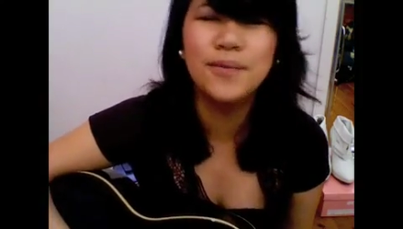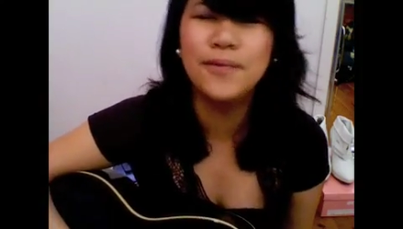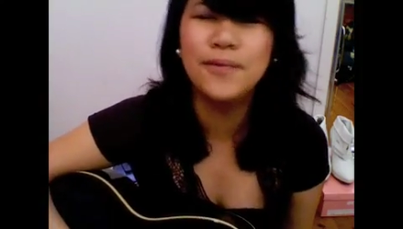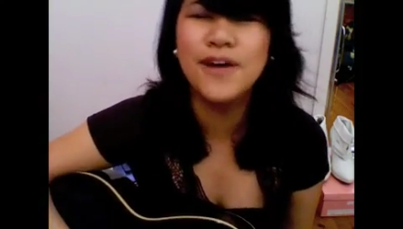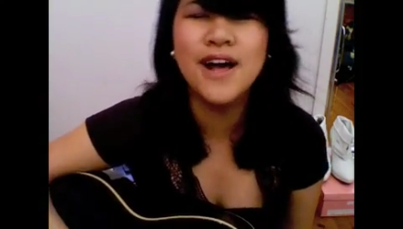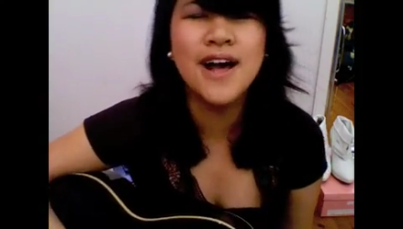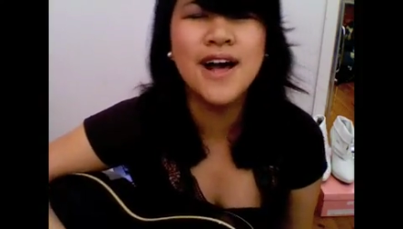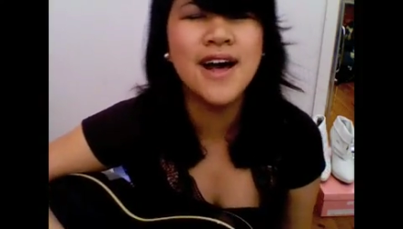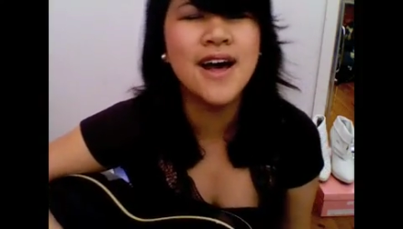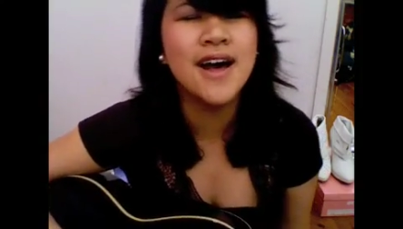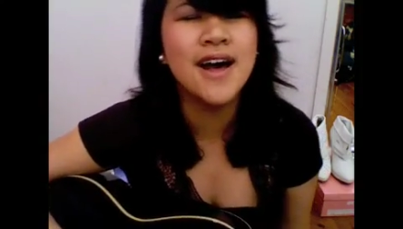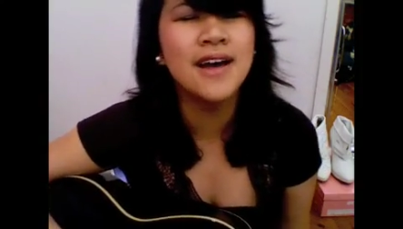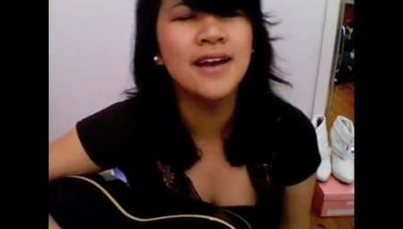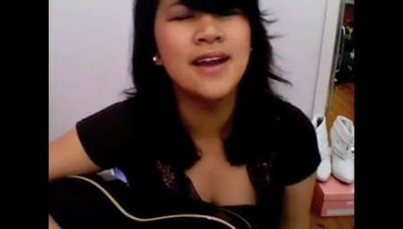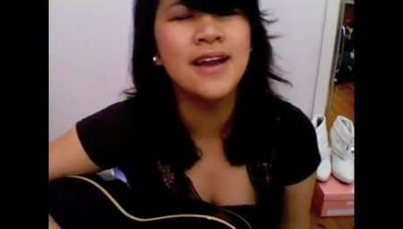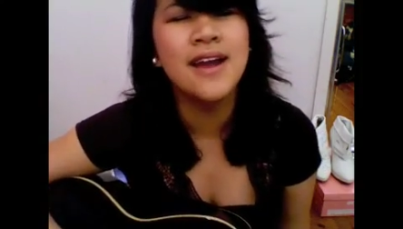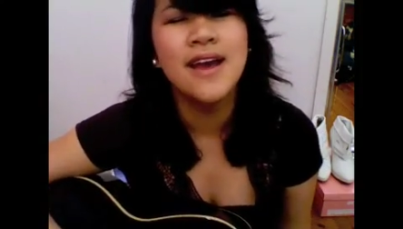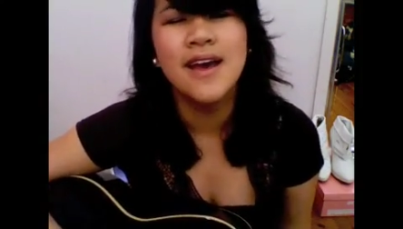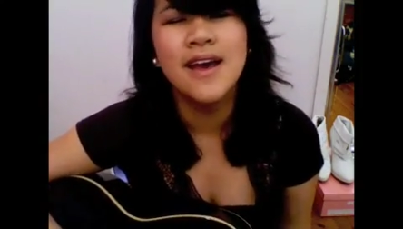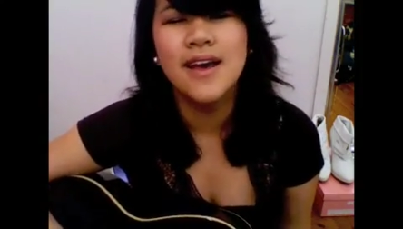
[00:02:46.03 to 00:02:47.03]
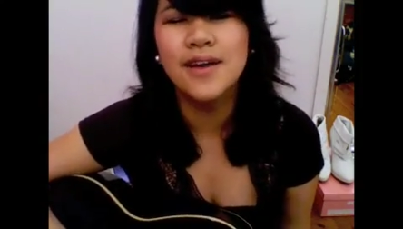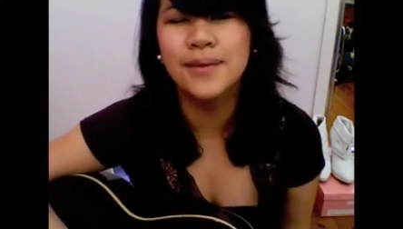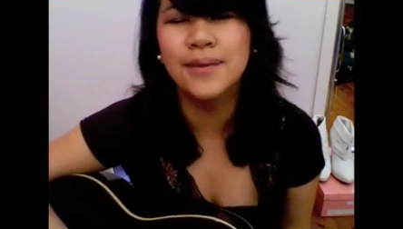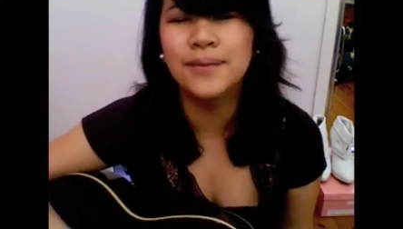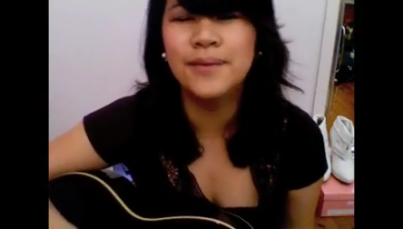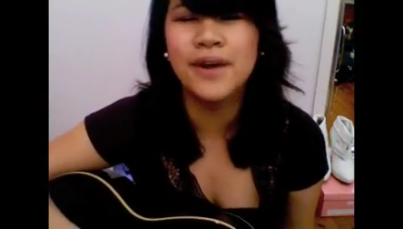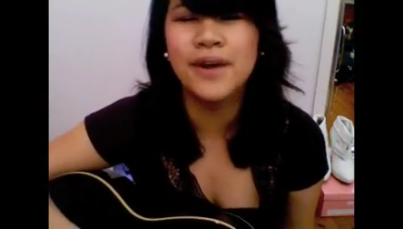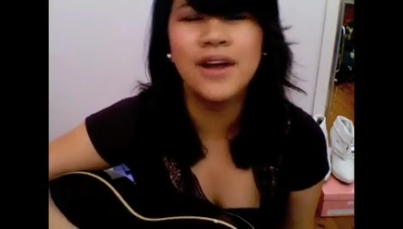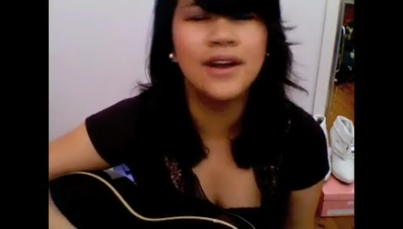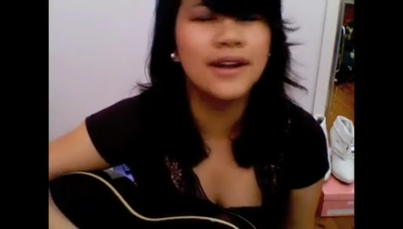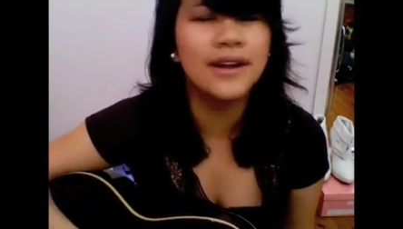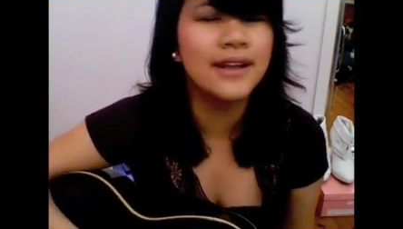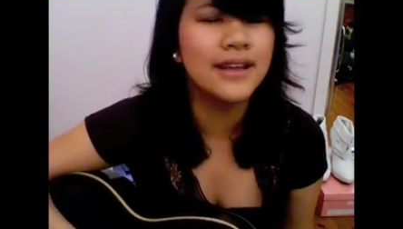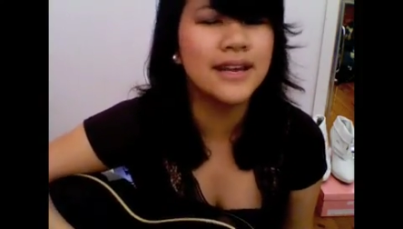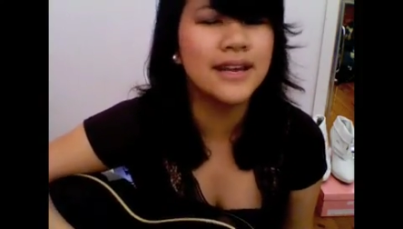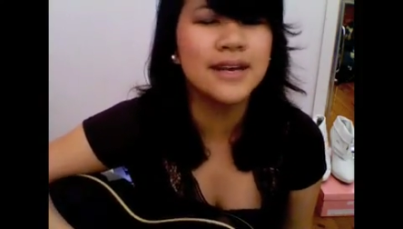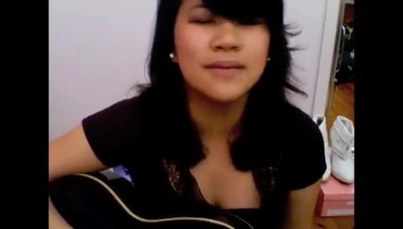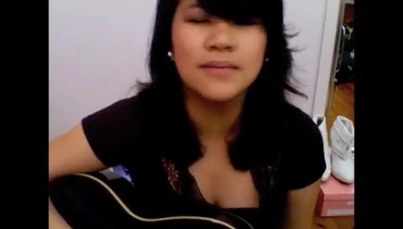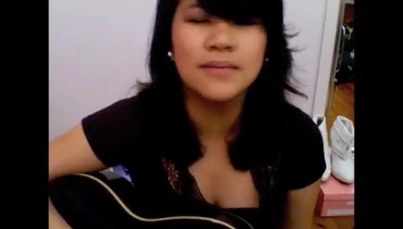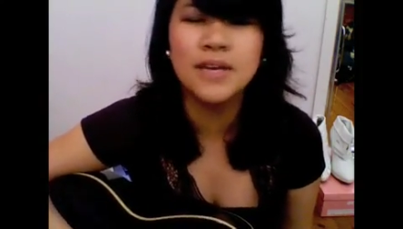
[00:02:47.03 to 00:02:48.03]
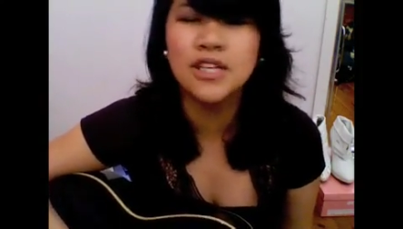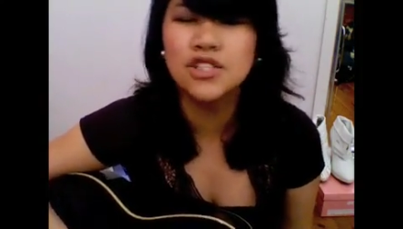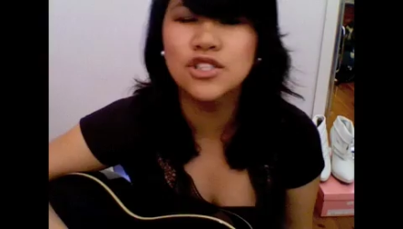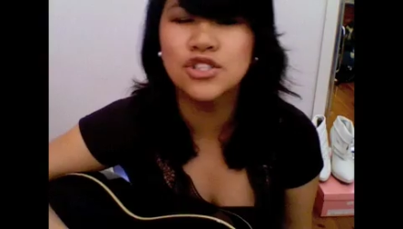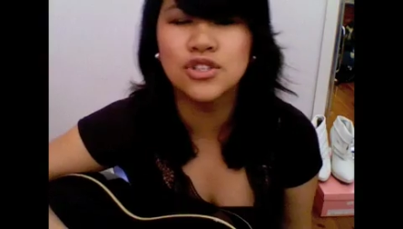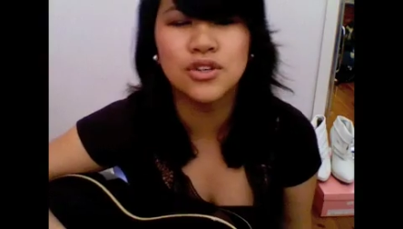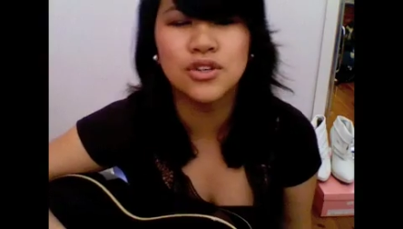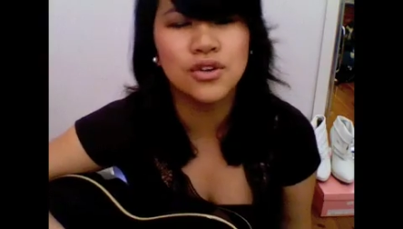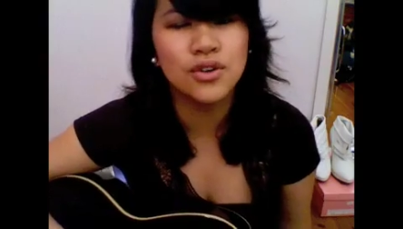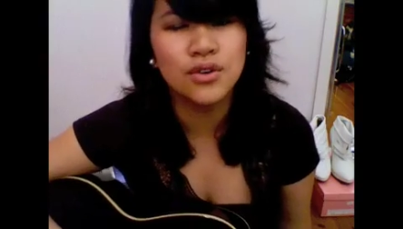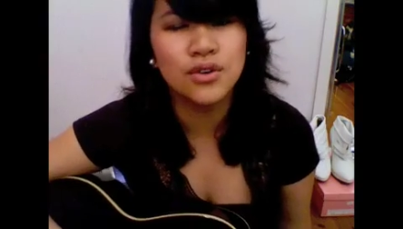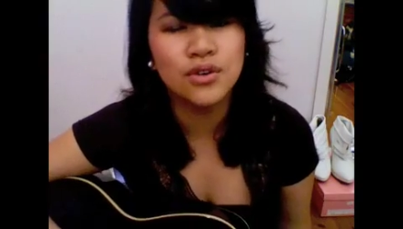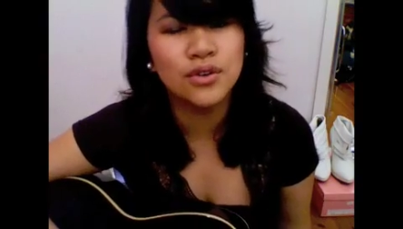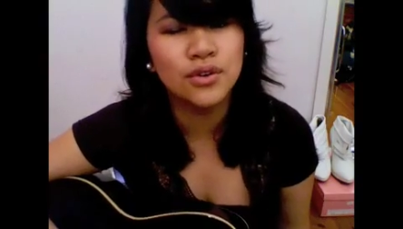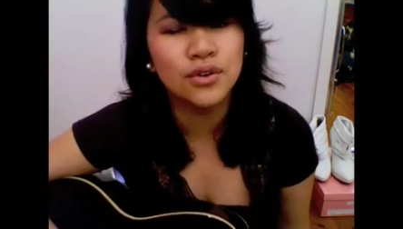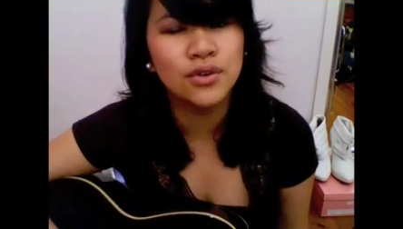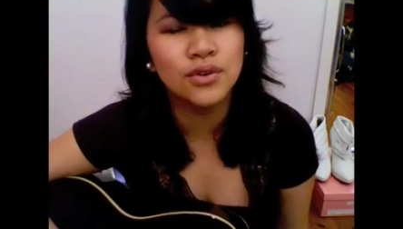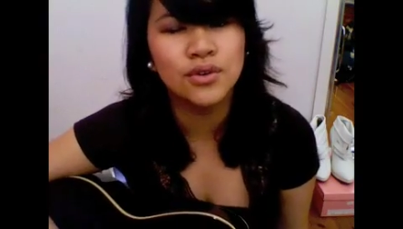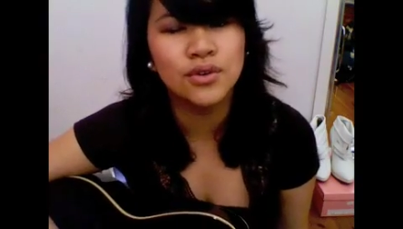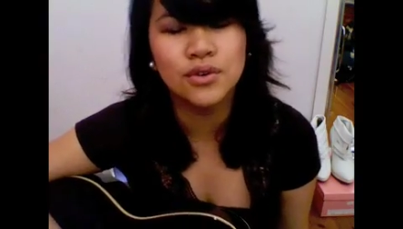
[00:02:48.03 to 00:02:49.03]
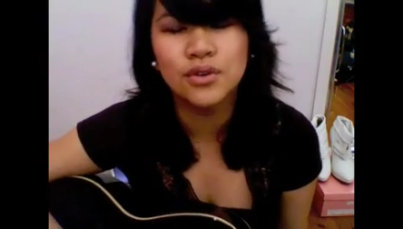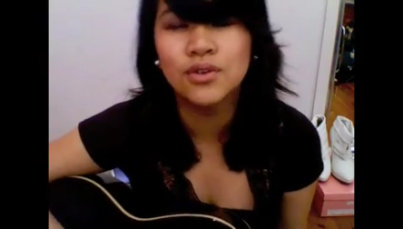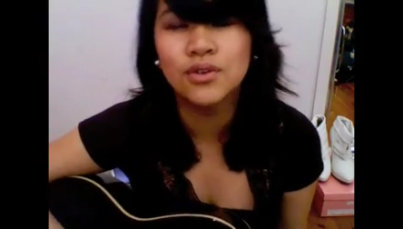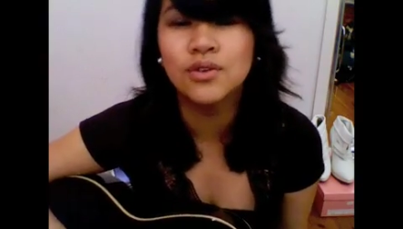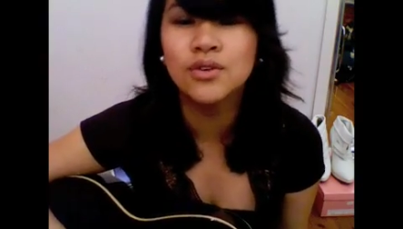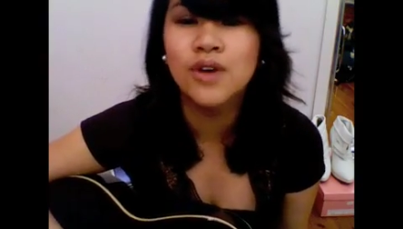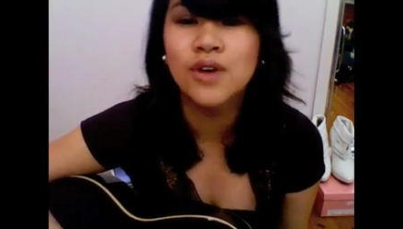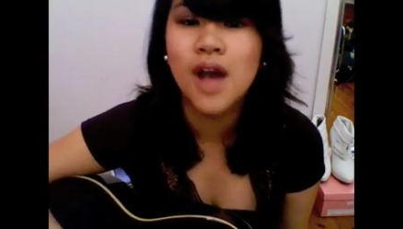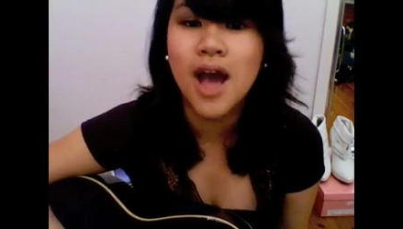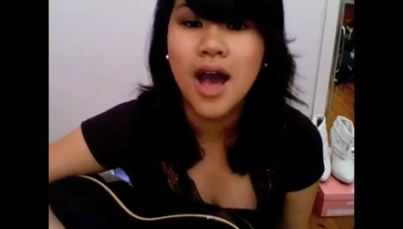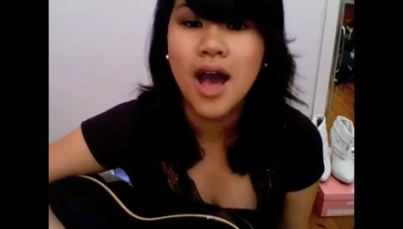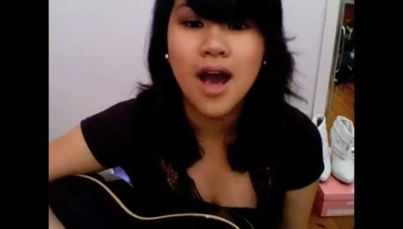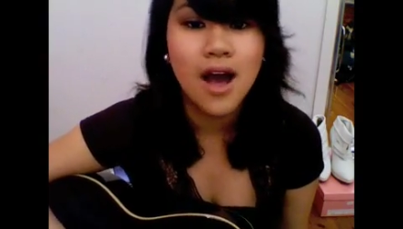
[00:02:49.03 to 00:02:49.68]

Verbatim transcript: where you are, and where can I meet you?